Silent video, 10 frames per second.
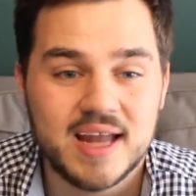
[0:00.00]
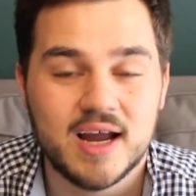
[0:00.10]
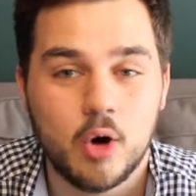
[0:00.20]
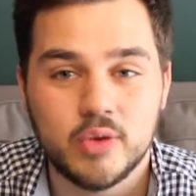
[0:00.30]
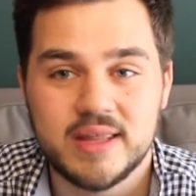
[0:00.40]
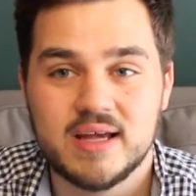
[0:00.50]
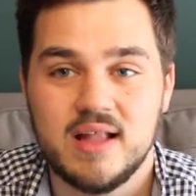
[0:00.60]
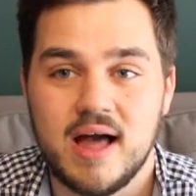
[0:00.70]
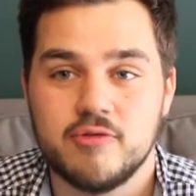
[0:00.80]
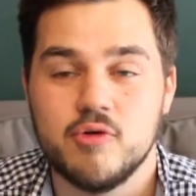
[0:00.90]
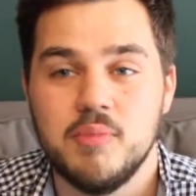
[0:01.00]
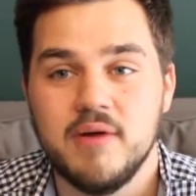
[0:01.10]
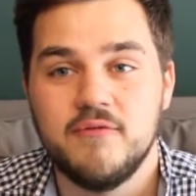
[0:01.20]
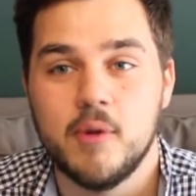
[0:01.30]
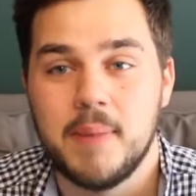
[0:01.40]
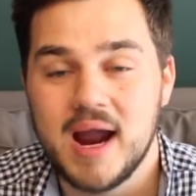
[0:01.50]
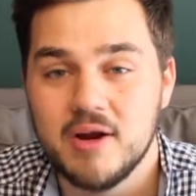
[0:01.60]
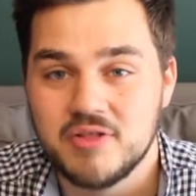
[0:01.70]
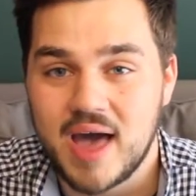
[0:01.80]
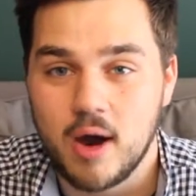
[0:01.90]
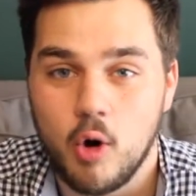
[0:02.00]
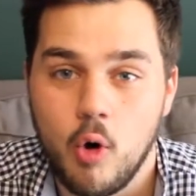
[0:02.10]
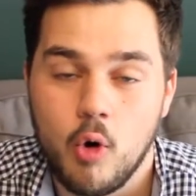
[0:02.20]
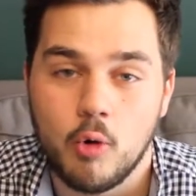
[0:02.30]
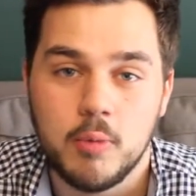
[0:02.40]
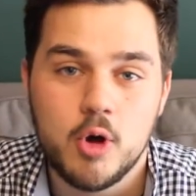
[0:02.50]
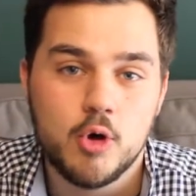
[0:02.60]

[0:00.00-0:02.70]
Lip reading: not only in the classroom, but for parents at home